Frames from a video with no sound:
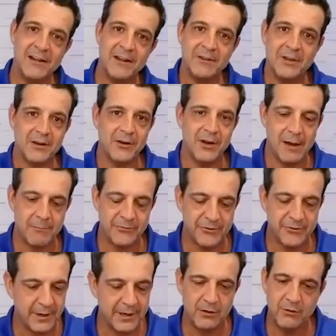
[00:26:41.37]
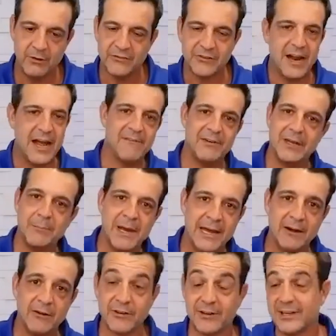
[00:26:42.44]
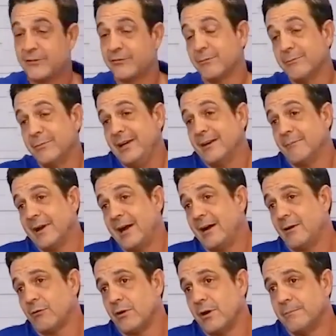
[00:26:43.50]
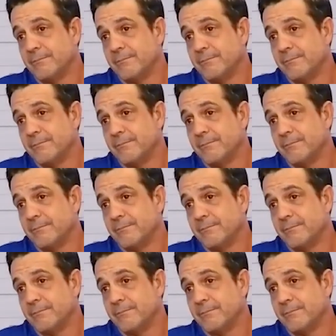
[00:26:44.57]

If you, you got somebody who doesn't have any manners, at least for me, I mean, I grew up,